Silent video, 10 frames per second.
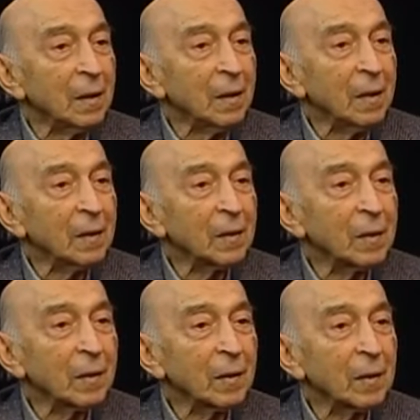is
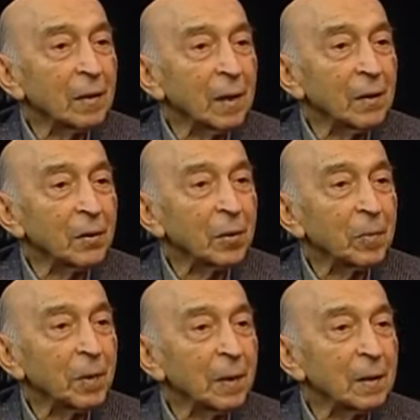there an
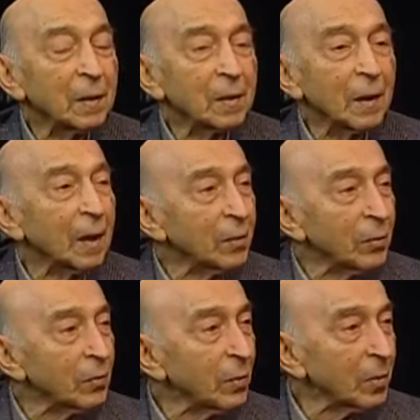interplay? I
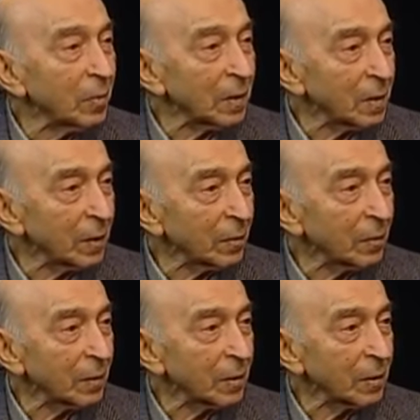don't do it myself,
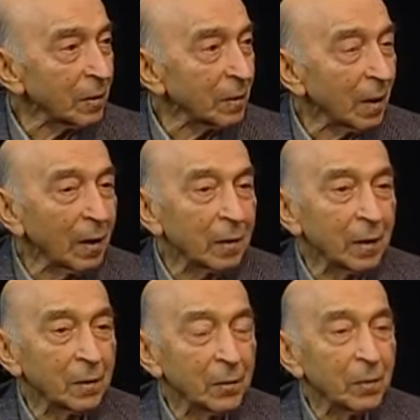you see. I
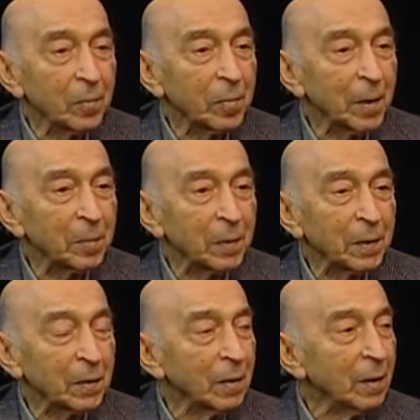write only
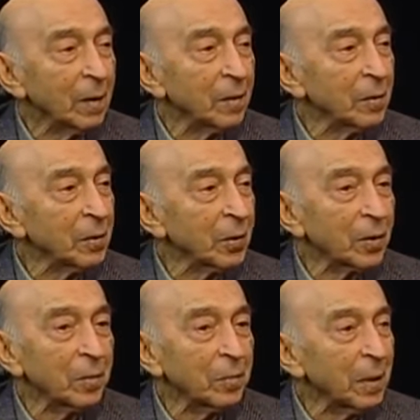papers which are
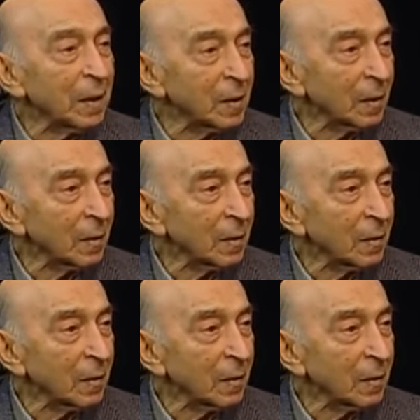basic.